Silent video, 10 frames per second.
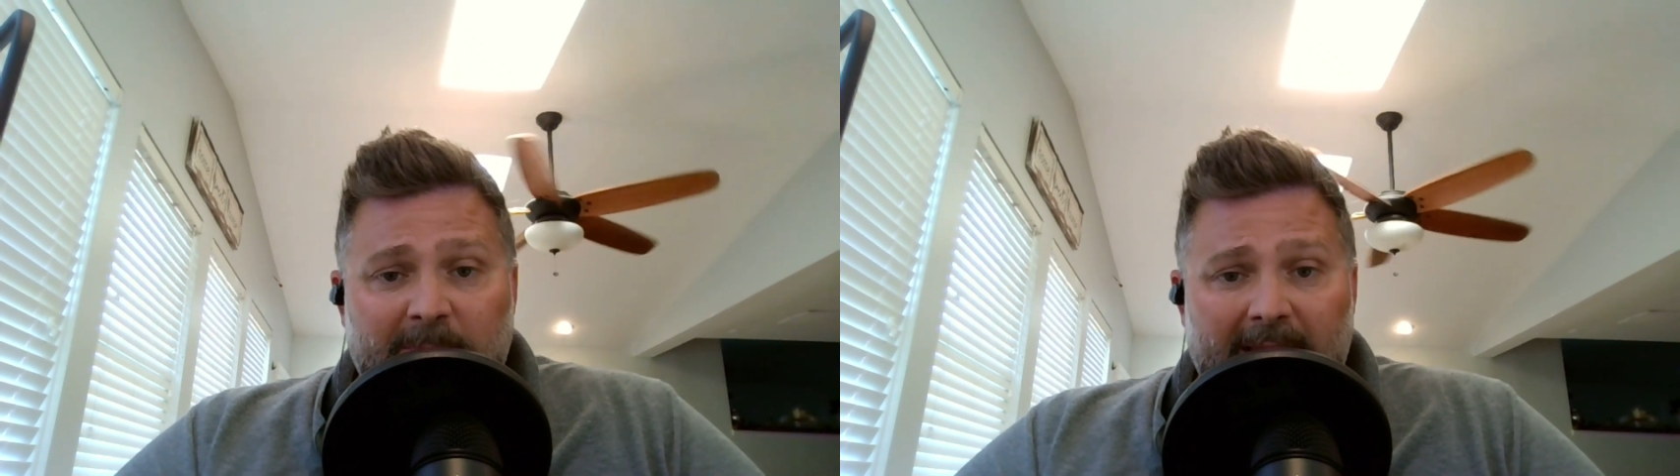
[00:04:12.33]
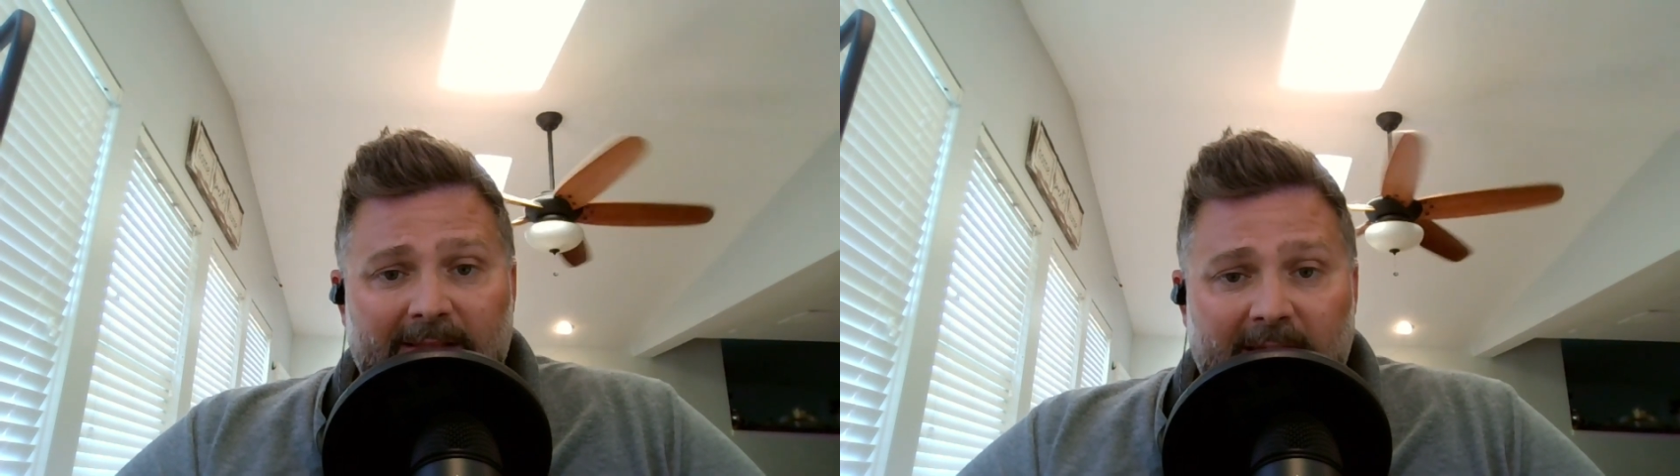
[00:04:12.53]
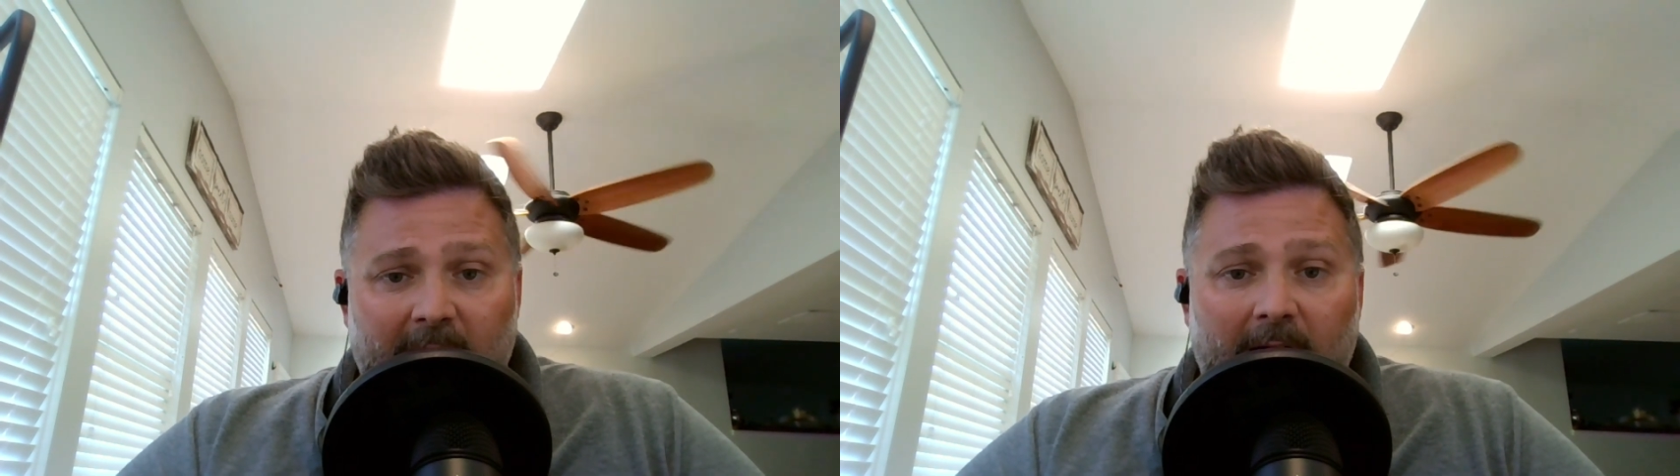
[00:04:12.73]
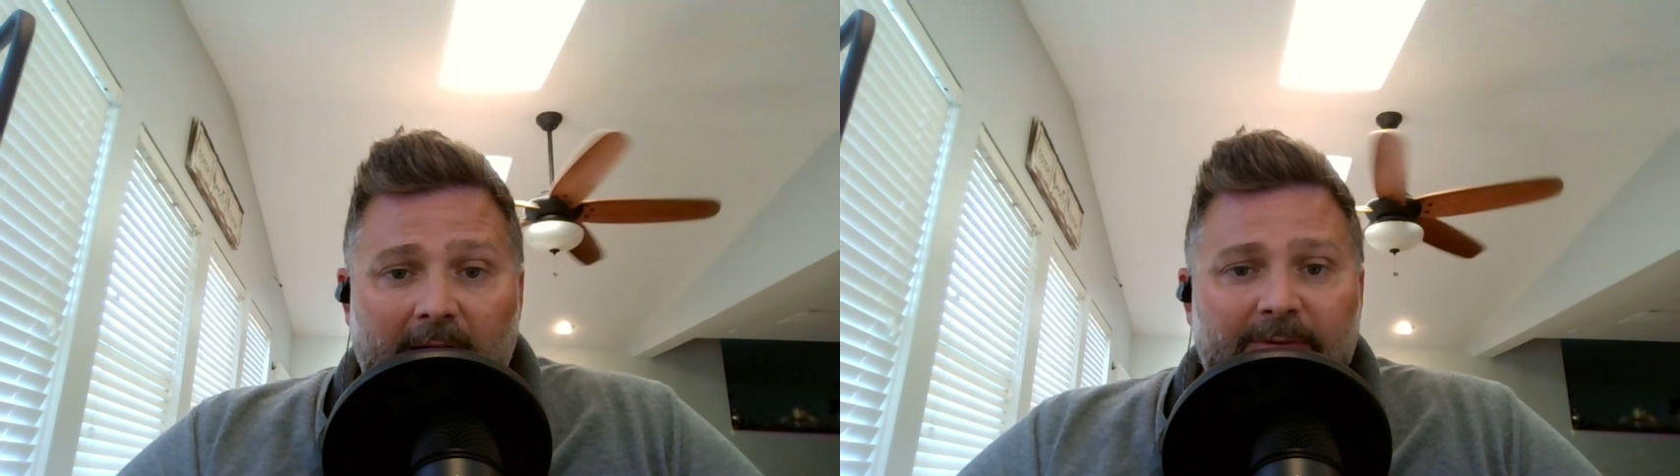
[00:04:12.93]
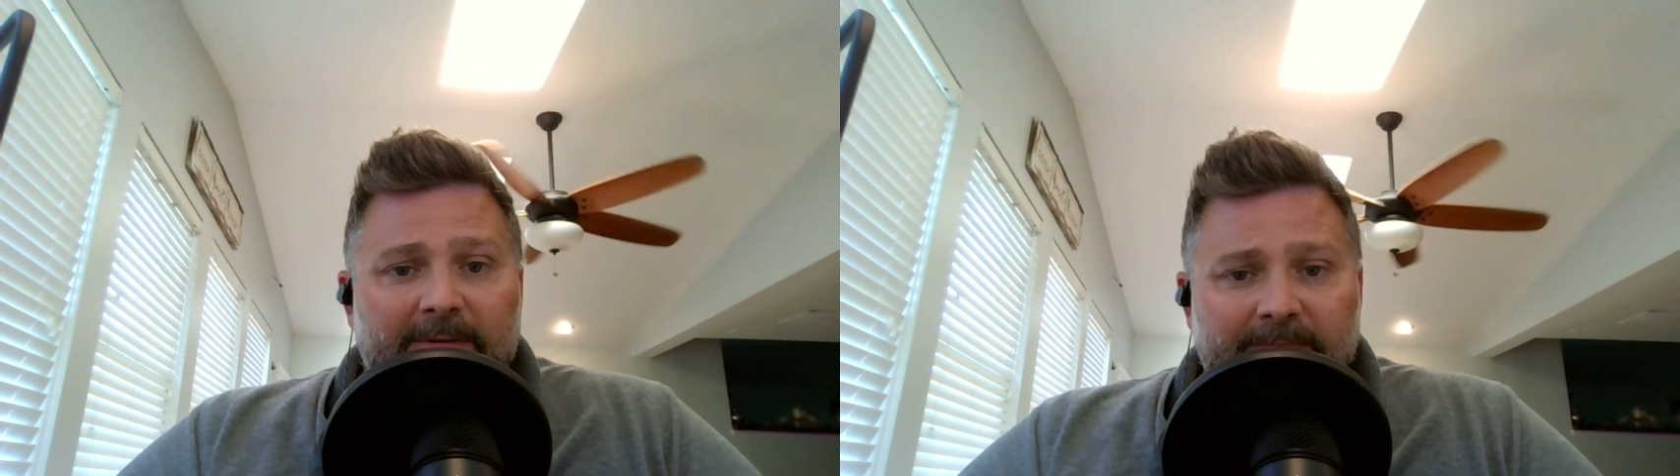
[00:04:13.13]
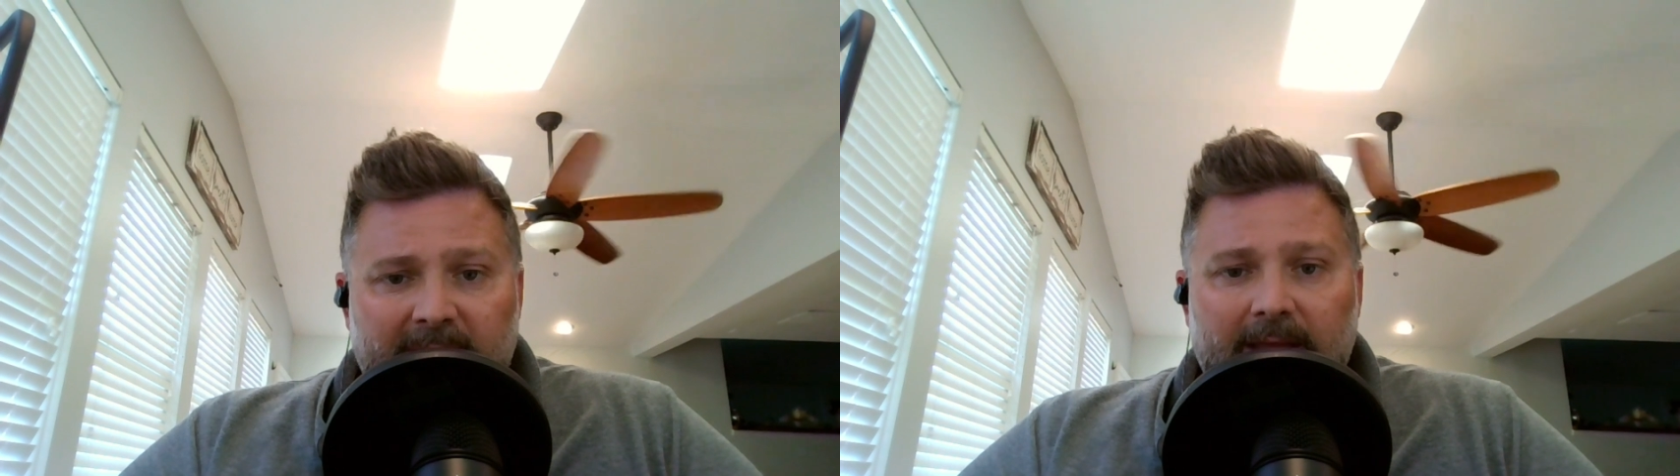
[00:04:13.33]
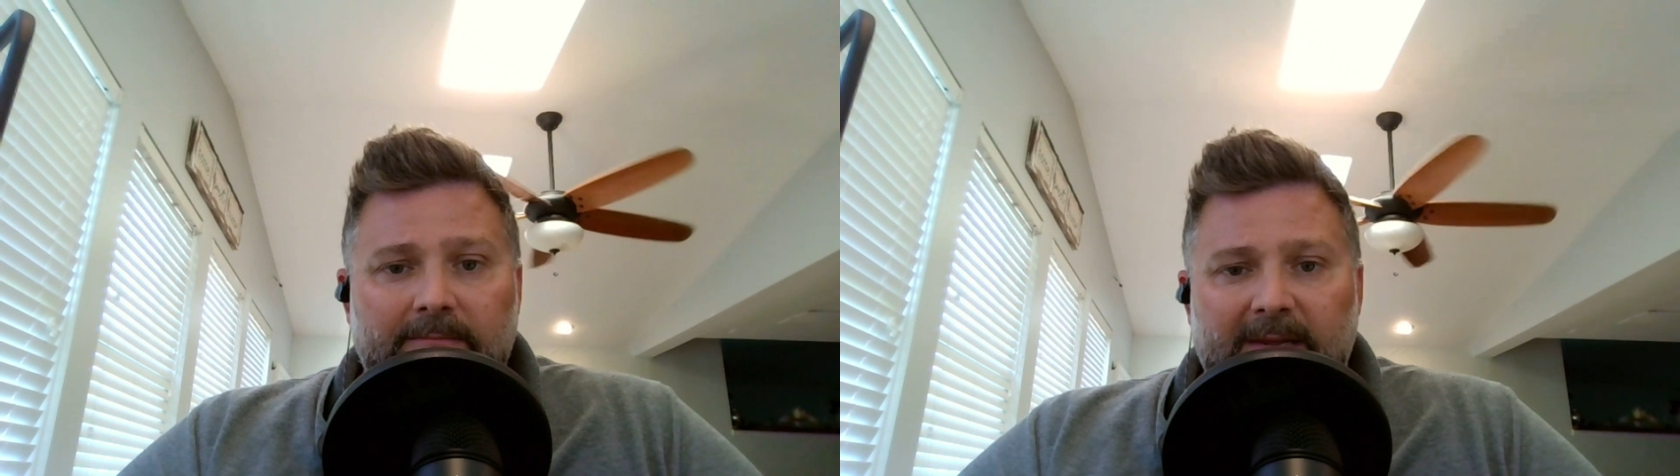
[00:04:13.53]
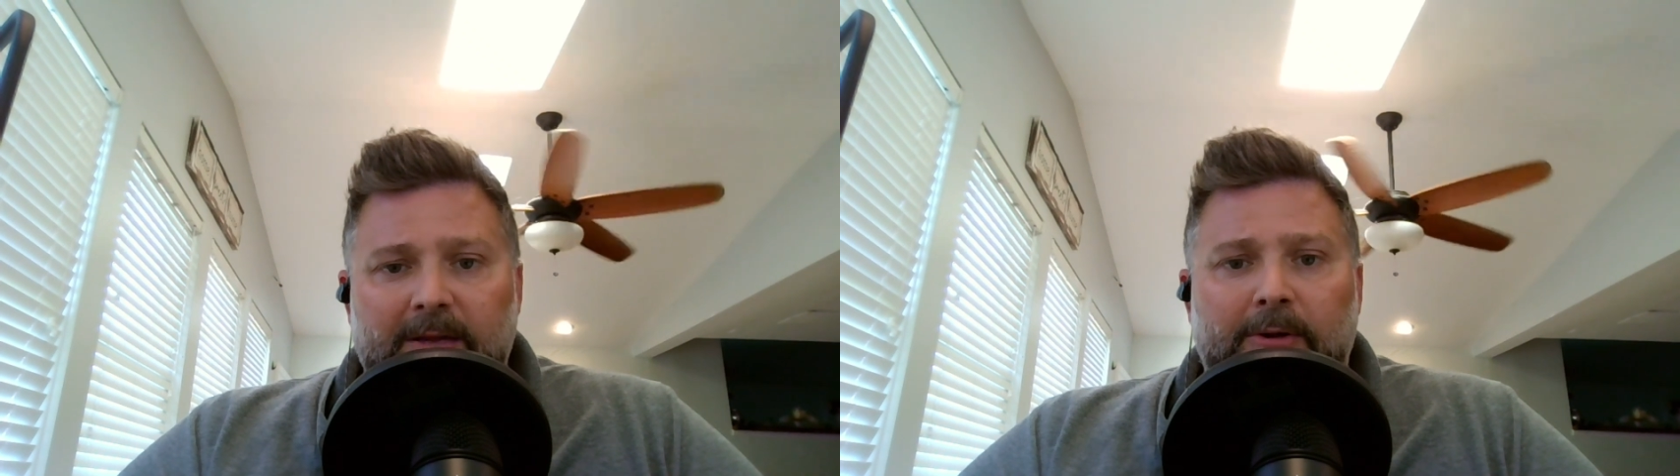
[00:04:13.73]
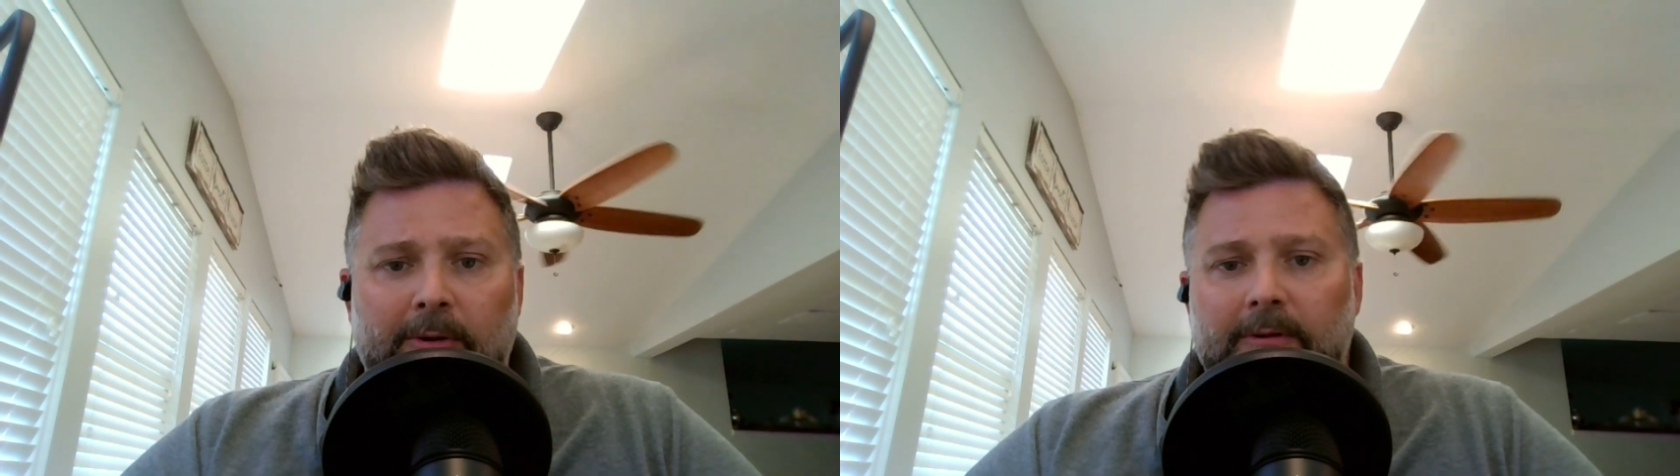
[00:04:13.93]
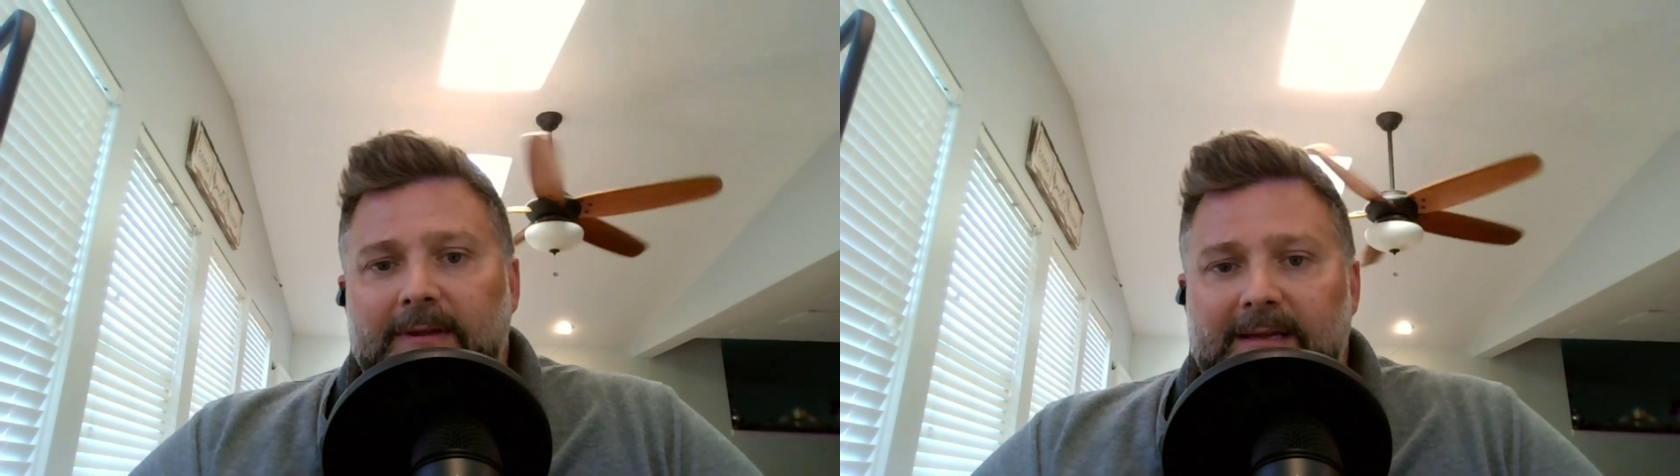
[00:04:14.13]
peeling off in big
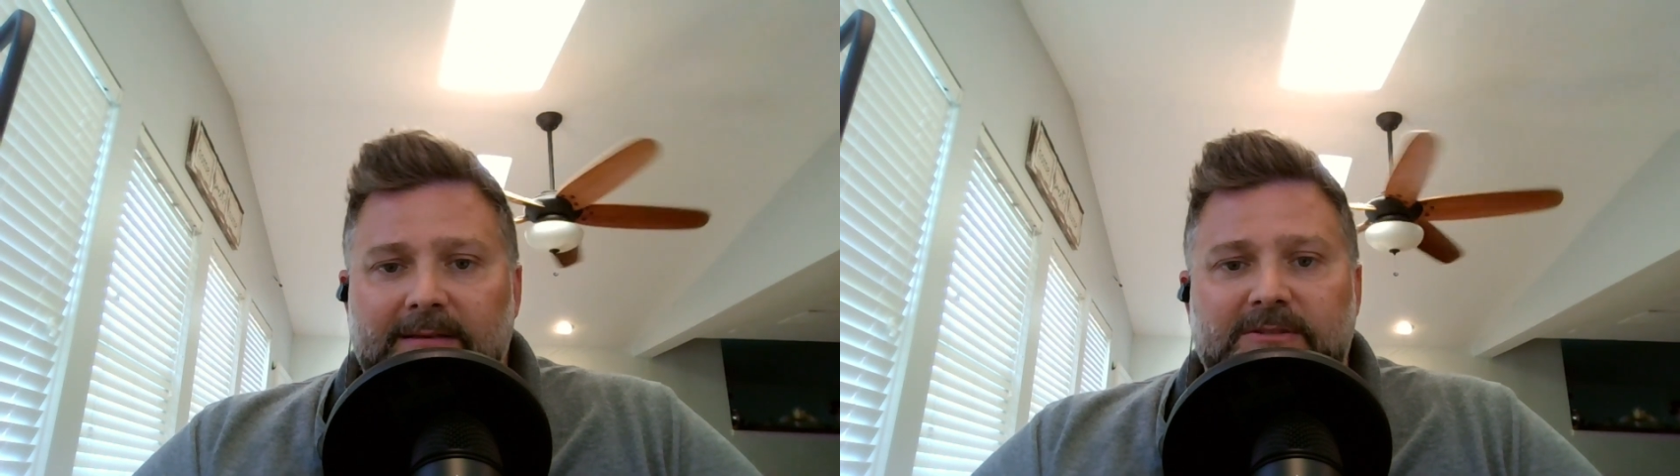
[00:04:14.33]
curly